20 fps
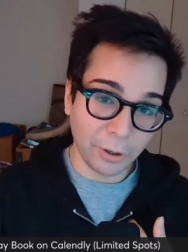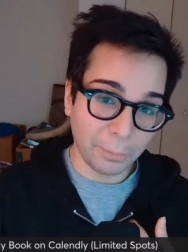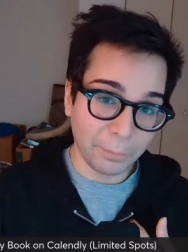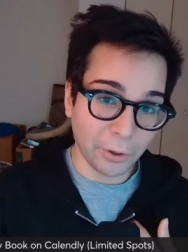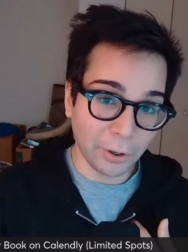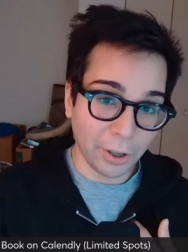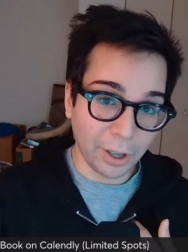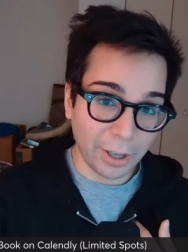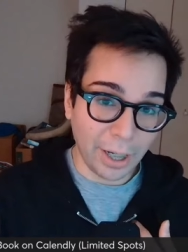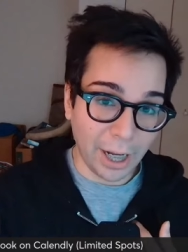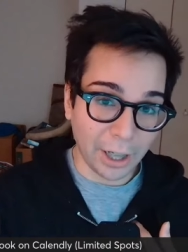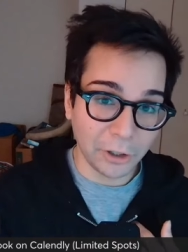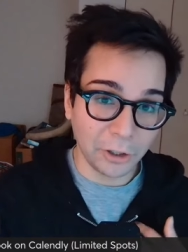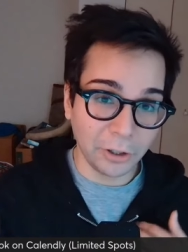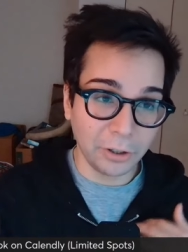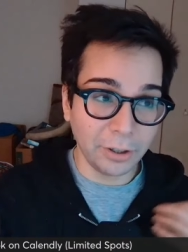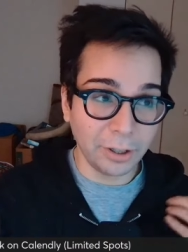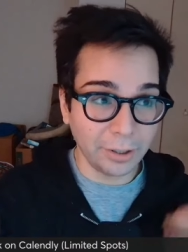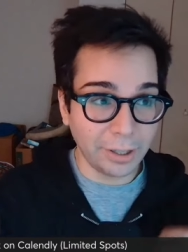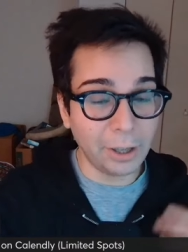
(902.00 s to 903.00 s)
up your
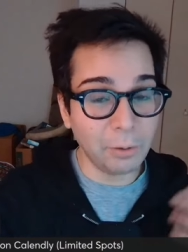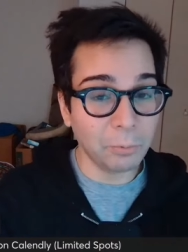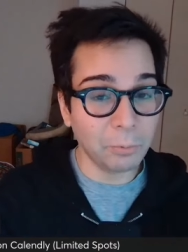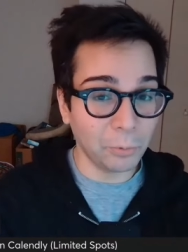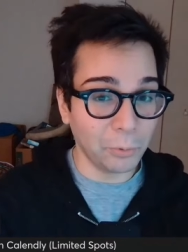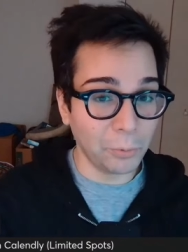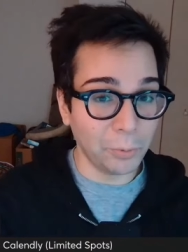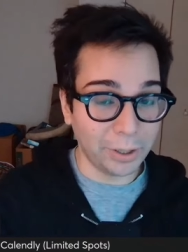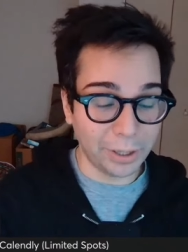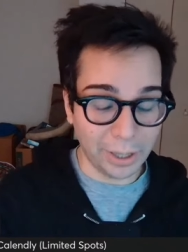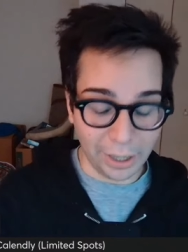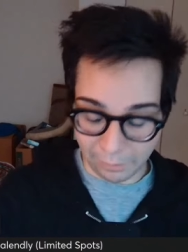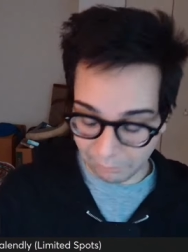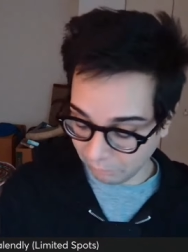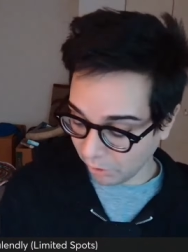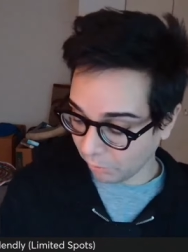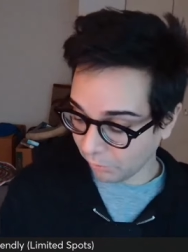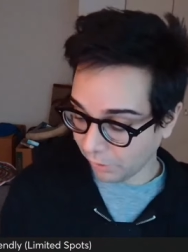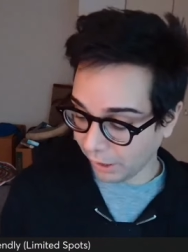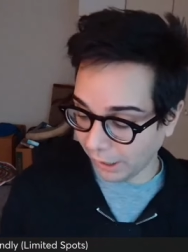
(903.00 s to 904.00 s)
connection and they ruined it.
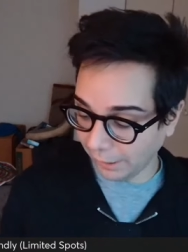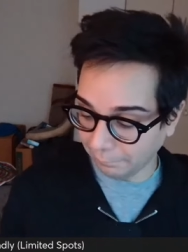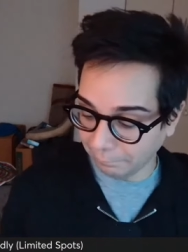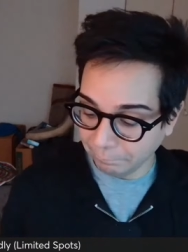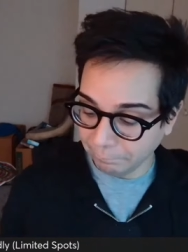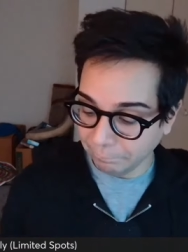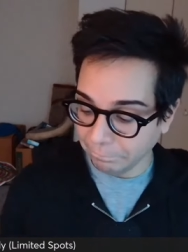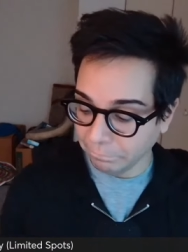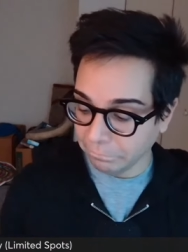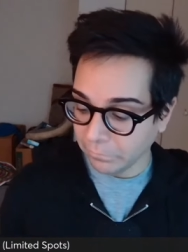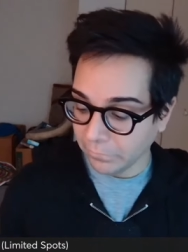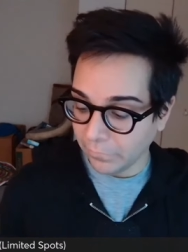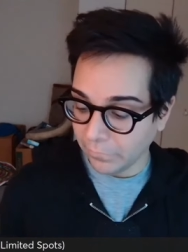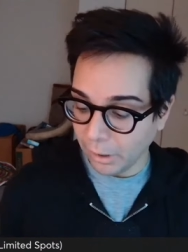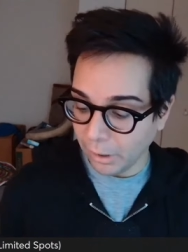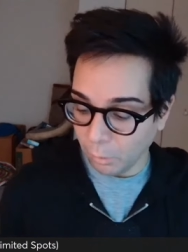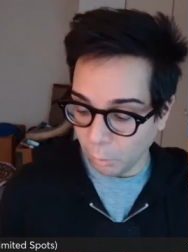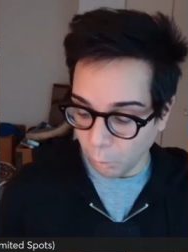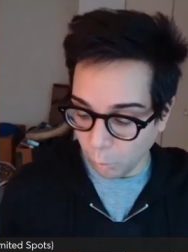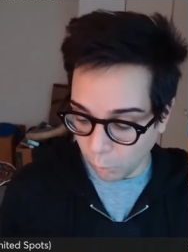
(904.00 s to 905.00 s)
All right
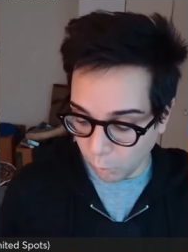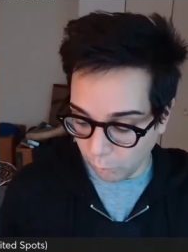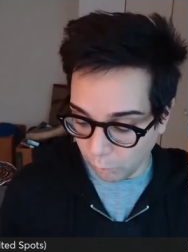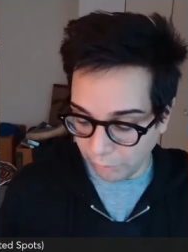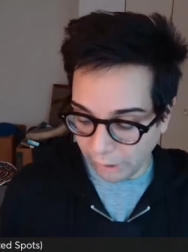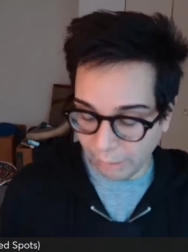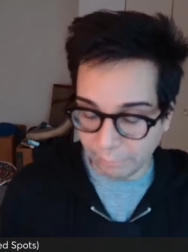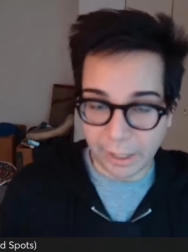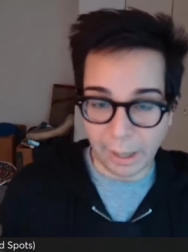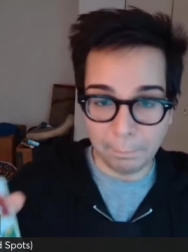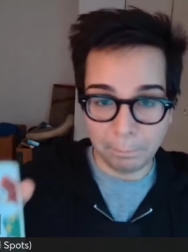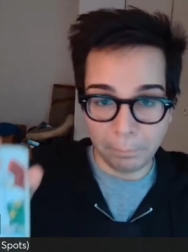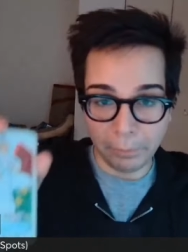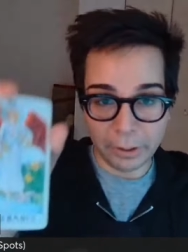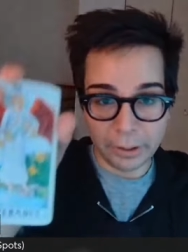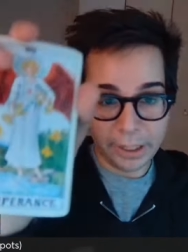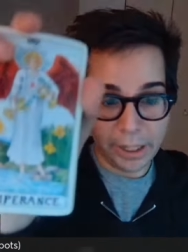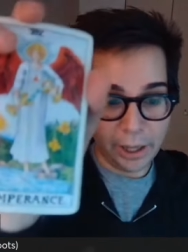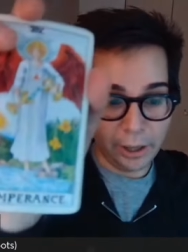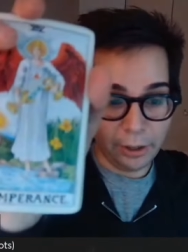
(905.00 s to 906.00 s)
we have
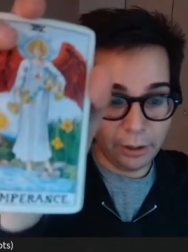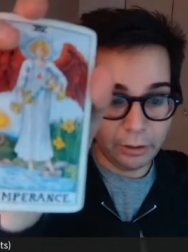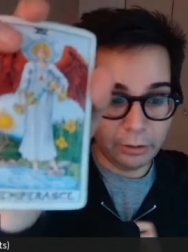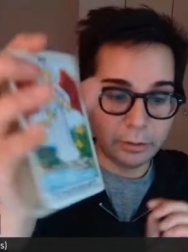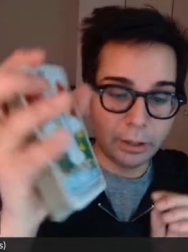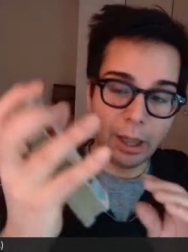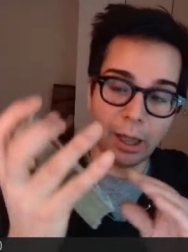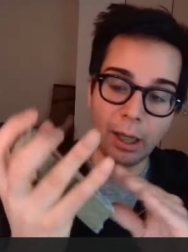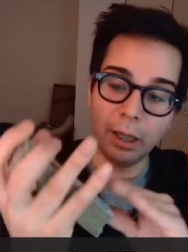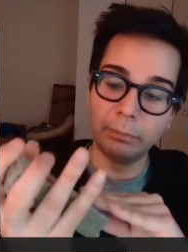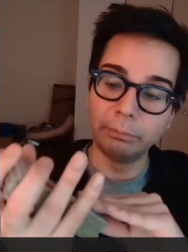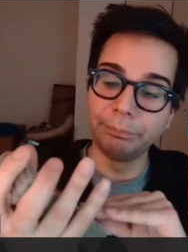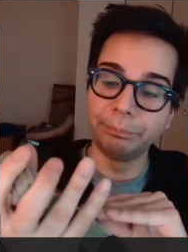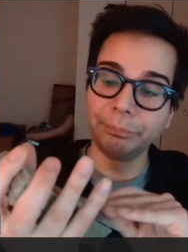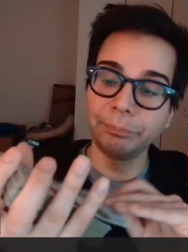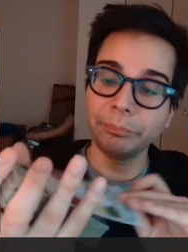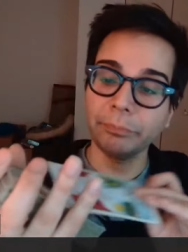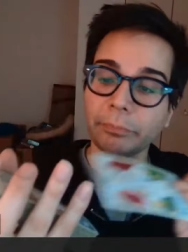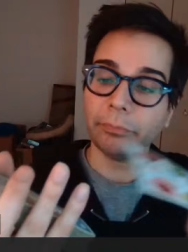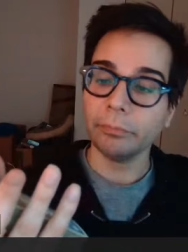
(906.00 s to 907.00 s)
temperance here. Mm-hmm. Um,
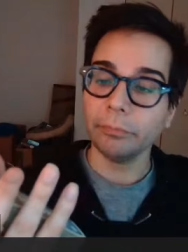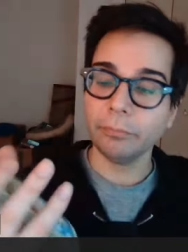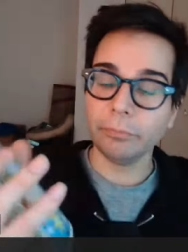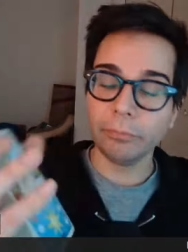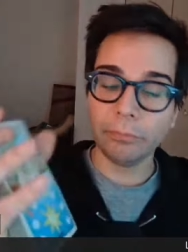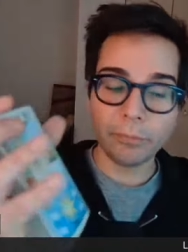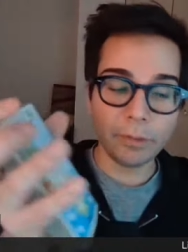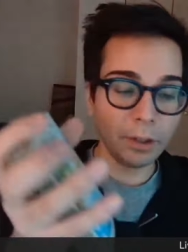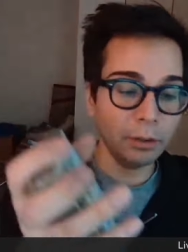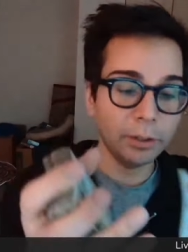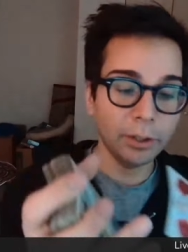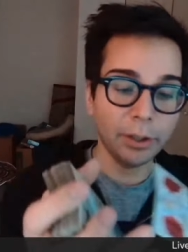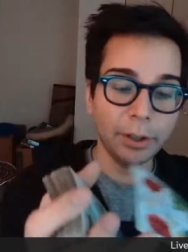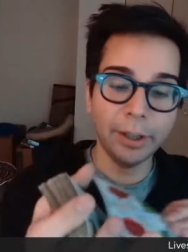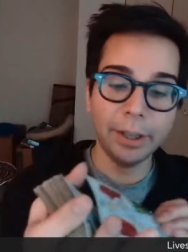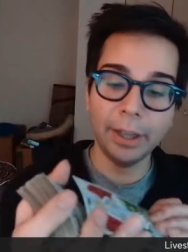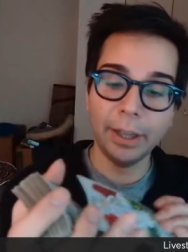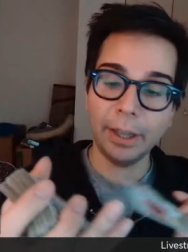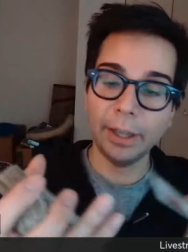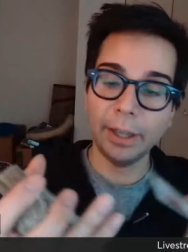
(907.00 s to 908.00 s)
sorry,
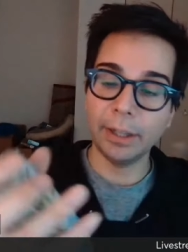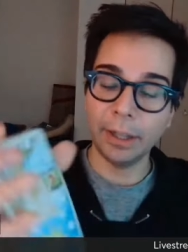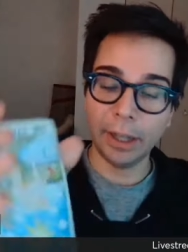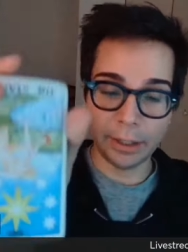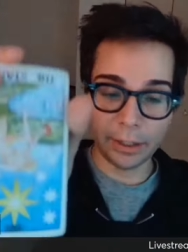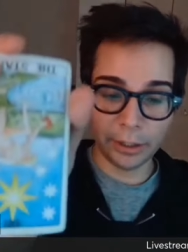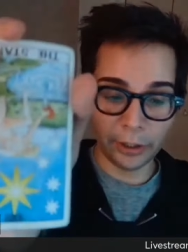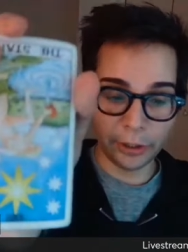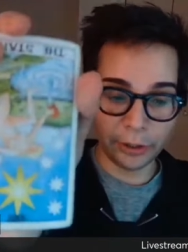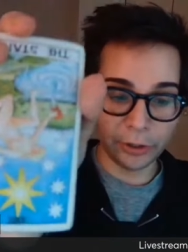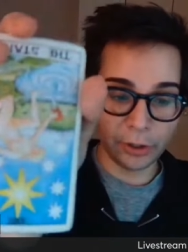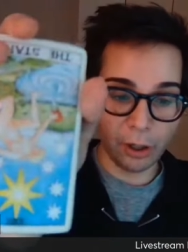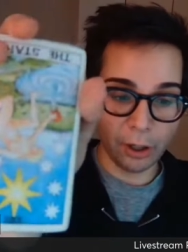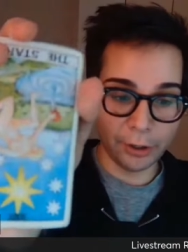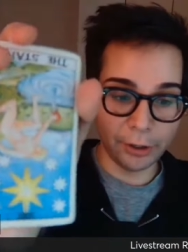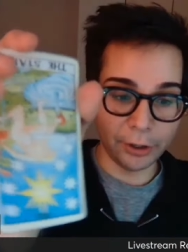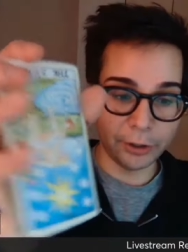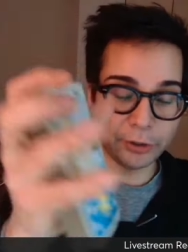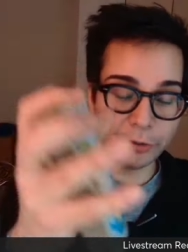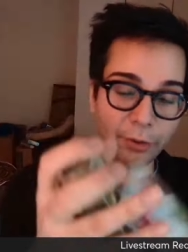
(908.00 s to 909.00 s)
is, is the star
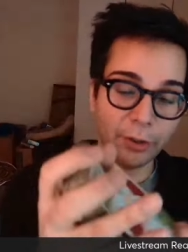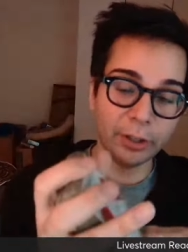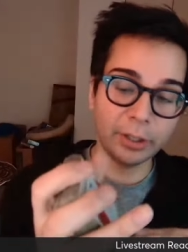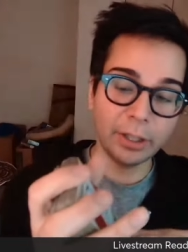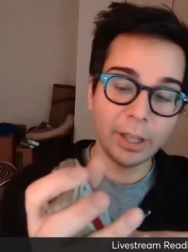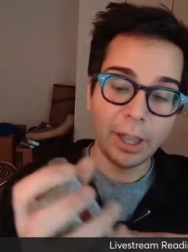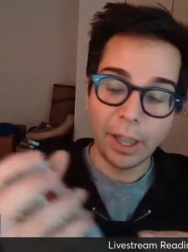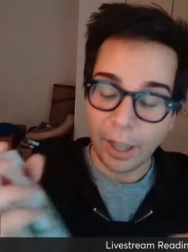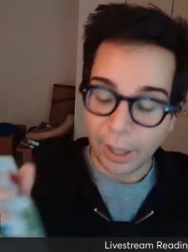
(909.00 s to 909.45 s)
in this reverse.